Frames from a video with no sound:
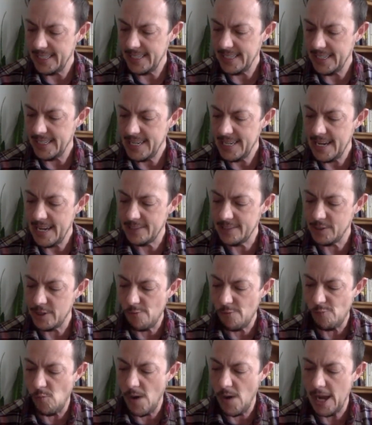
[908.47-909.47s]
yeah, sort
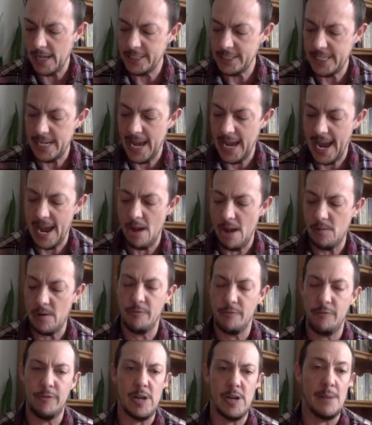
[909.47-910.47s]
of watching how a
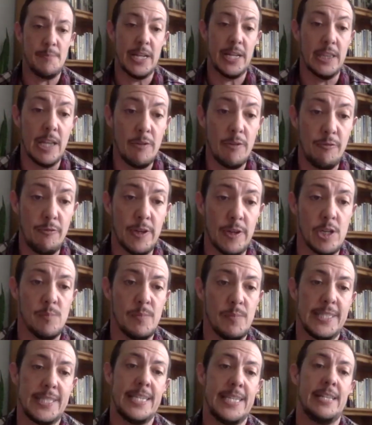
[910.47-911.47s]
film, I mean, I love film,
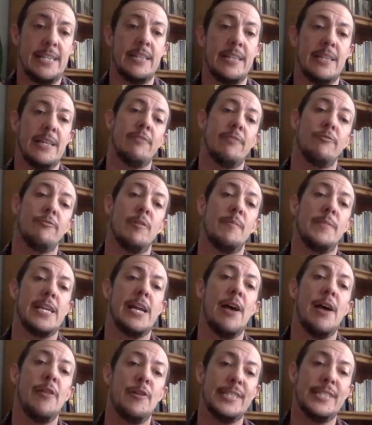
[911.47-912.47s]
but seeing it from the
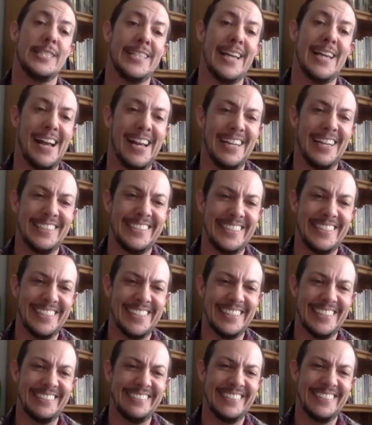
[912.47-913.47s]
other side, you
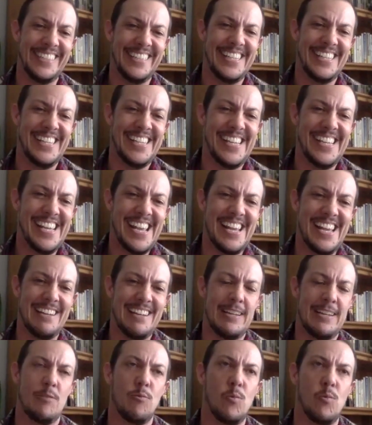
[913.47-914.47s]
know, and
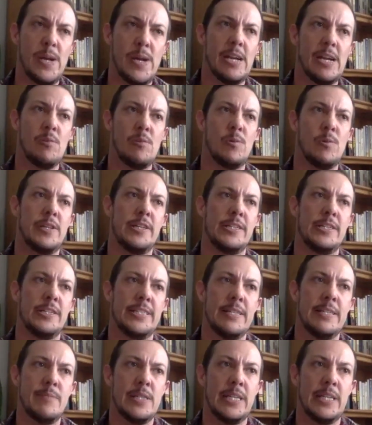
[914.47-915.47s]
like, where were there
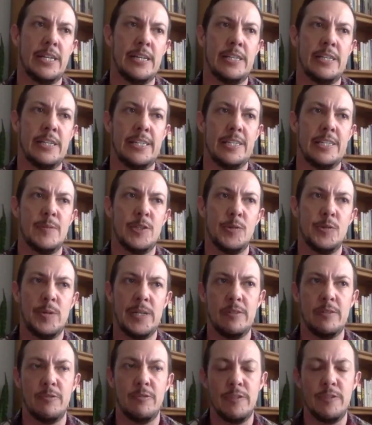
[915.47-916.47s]
similarities
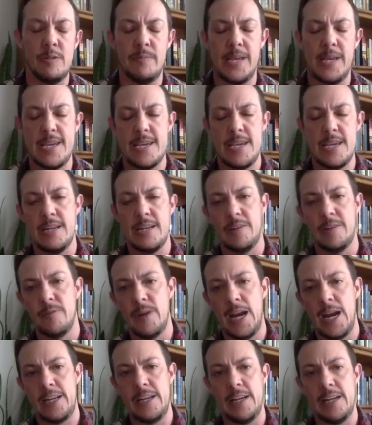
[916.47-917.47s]
between filmmaking and
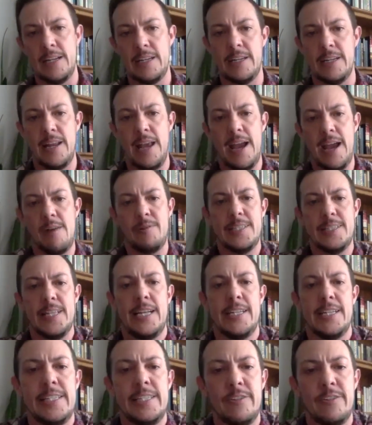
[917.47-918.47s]
writing, and how was
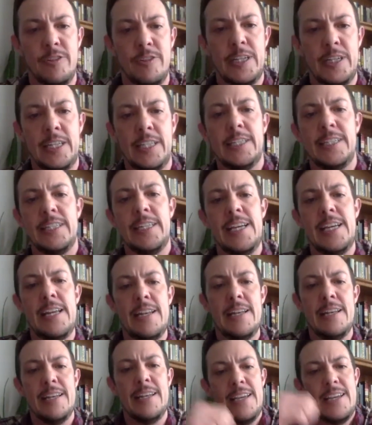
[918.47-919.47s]
that different? And,